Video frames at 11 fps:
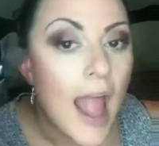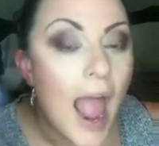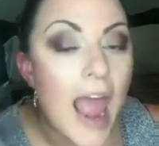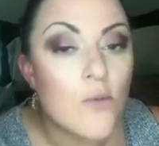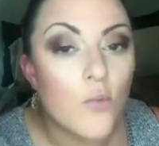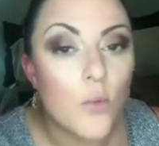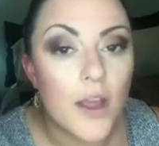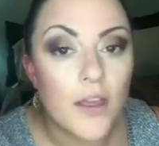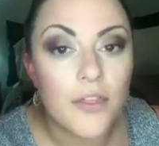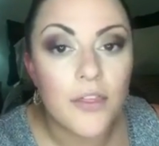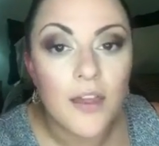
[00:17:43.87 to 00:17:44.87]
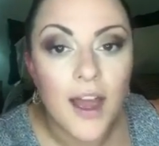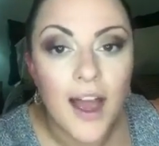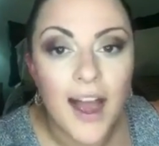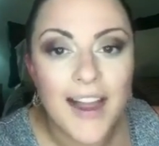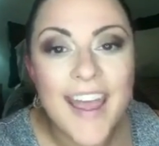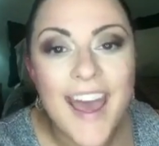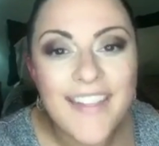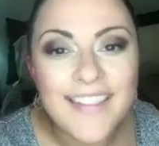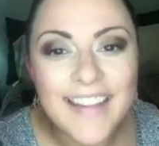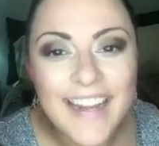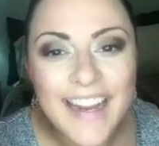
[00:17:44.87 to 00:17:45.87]
and hi,
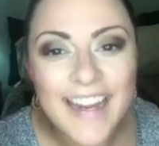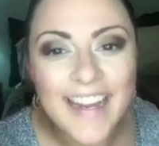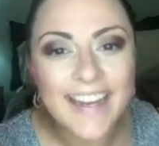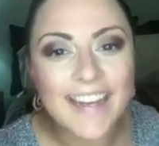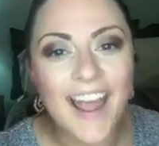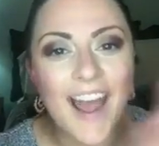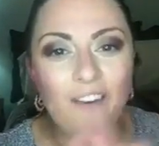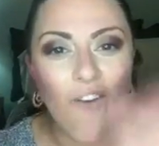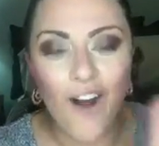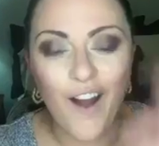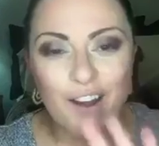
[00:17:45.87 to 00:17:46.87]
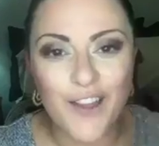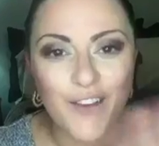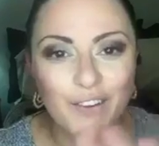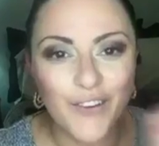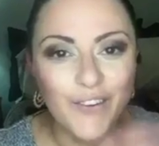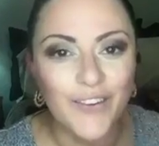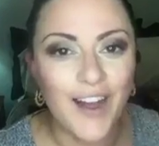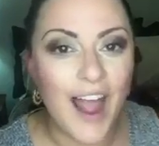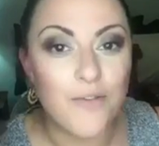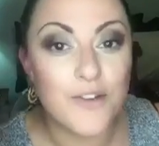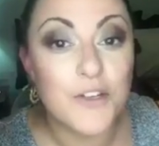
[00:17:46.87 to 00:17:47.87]
Kathleen, how are you?
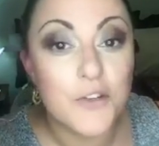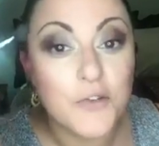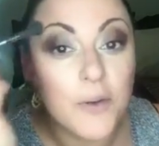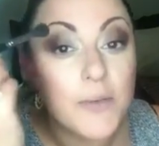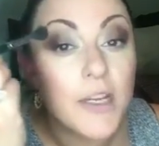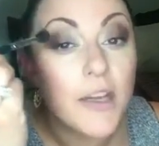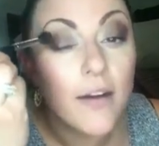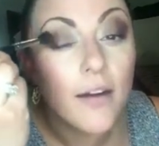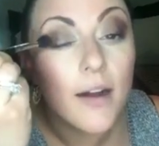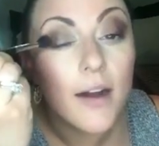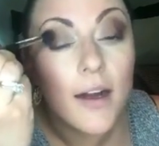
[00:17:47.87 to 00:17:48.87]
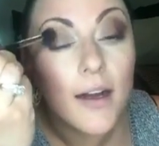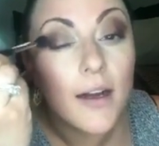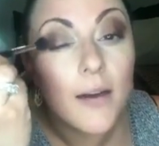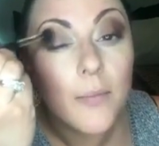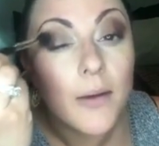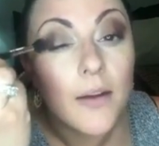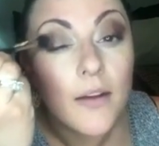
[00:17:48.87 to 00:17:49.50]
How was your trip to Europe?